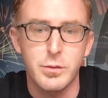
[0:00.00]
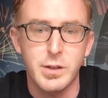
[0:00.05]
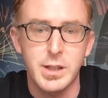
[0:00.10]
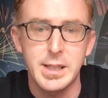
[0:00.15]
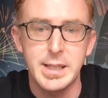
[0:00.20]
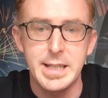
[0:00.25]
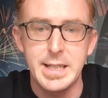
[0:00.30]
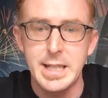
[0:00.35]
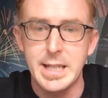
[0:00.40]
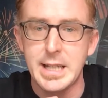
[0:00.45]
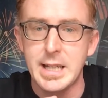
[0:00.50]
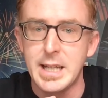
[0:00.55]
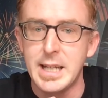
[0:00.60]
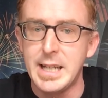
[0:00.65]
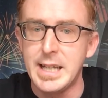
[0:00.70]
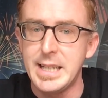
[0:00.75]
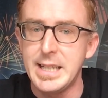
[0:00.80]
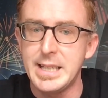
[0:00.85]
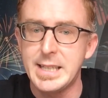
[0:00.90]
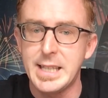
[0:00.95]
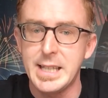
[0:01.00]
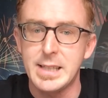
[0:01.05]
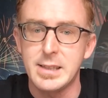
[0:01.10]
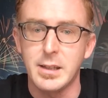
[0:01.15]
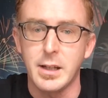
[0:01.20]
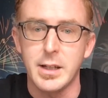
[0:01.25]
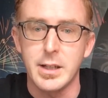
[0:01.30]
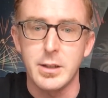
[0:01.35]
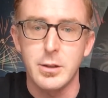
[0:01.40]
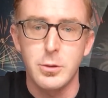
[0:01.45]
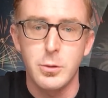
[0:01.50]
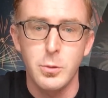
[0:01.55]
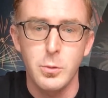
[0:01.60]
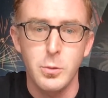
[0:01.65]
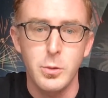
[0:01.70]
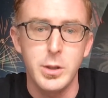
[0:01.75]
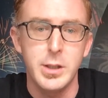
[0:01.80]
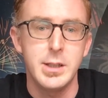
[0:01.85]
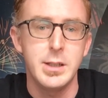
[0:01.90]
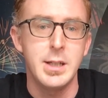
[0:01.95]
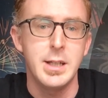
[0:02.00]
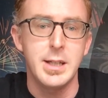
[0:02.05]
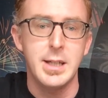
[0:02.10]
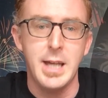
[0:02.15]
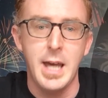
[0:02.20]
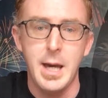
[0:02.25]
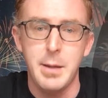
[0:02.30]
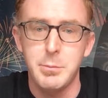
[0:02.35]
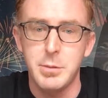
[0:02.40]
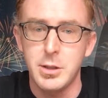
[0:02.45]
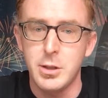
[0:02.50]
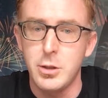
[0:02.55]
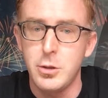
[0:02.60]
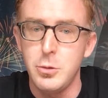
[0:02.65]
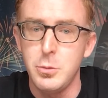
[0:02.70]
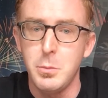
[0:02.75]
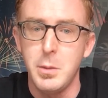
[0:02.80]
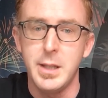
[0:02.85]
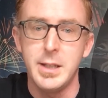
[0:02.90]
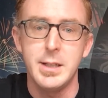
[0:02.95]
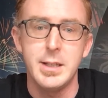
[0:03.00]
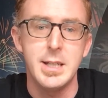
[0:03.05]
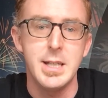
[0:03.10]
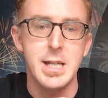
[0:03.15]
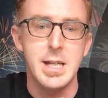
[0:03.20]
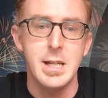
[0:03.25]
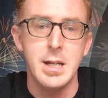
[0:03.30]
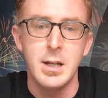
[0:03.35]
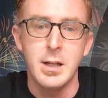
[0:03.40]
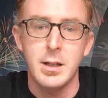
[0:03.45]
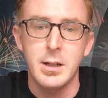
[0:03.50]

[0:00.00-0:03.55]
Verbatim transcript: of cleaning anything like urine, cabin humidity,